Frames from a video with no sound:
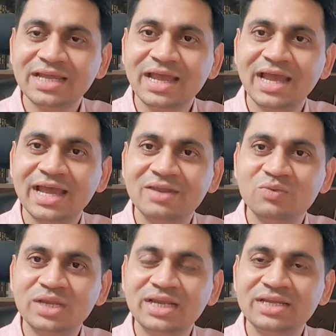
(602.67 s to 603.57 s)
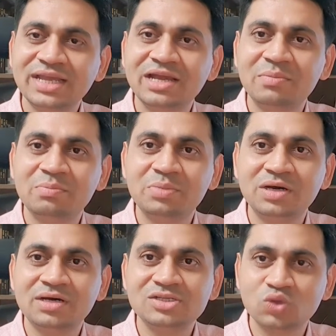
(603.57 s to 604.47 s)
and we'll take up
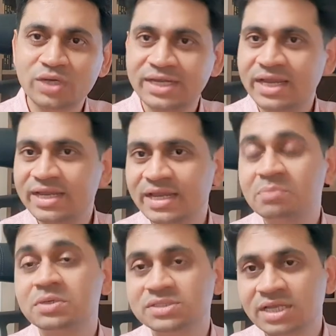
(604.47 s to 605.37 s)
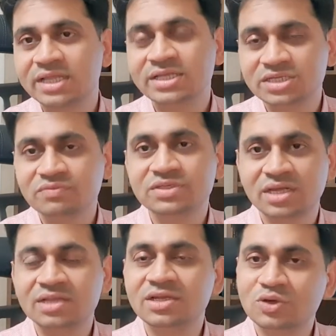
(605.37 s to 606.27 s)
storytelling and personalization, which are
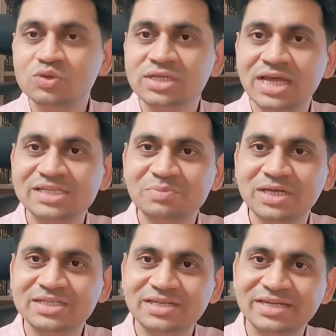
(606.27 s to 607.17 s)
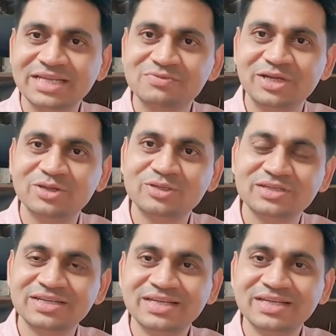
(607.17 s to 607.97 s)
other crucial aspects, in our next videos.